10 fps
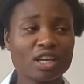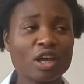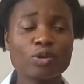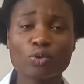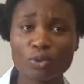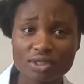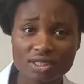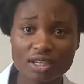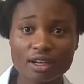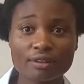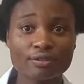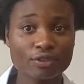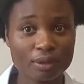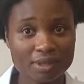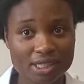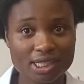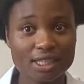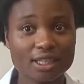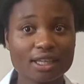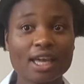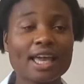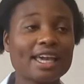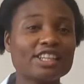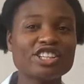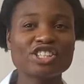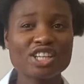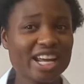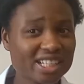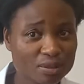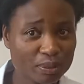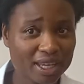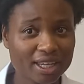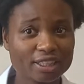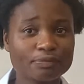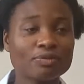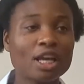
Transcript: nausea, vomiting, any chest pain,